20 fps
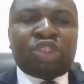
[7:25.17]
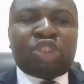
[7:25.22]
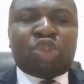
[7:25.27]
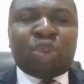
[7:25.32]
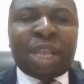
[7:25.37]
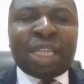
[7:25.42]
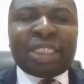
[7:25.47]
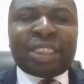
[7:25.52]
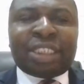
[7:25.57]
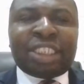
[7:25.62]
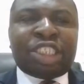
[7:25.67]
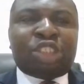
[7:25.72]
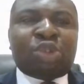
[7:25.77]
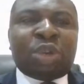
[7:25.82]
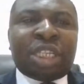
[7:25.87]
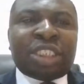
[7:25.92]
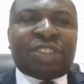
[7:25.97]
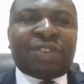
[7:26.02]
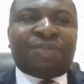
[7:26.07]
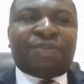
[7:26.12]

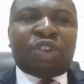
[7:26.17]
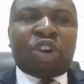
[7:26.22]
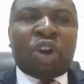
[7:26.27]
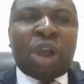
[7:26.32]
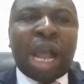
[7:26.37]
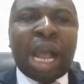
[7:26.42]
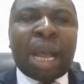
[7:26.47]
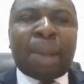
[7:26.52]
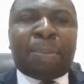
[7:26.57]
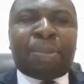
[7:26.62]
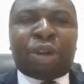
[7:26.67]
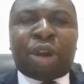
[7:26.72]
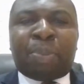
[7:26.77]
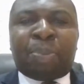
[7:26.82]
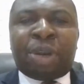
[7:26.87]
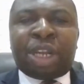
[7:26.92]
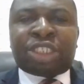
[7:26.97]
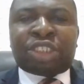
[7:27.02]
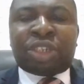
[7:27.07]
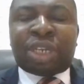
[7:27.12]
2024
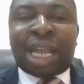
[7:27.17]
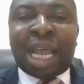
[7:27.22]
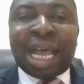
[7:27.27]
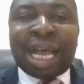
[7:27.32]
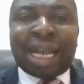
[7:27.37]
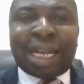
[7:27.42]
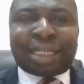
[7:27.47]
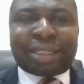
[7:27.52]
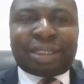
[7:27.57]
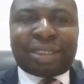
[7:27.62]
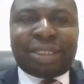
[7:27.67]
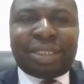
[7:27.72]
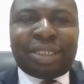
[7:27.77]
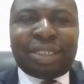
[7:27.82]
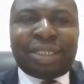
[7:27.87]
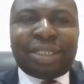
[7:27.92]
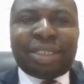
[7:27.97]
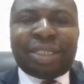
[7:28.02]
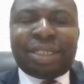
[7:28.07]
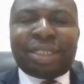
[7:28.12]
Appropriation Act,
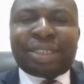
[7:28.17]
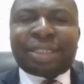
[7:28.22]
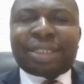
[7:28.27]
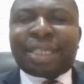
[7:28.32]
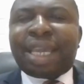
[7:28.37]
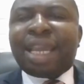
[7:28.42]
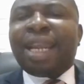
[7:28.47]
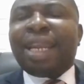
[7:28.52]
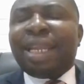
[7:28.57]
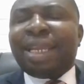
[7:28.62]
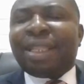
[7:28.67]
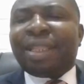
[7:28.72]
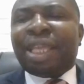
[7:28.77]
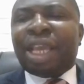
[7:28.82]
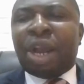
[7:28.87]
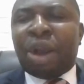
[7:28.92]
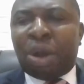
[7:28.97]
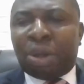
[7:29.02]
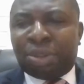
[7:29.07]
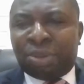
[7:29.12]
scaling
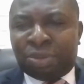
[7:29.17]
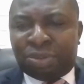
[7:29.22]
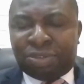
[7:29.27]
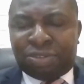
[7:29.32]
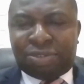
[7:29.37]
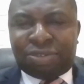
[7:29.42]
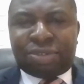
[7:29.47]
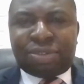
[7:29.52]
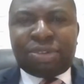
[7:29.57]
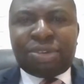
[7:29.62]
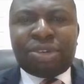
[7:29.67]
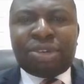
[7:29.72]
the hurdles.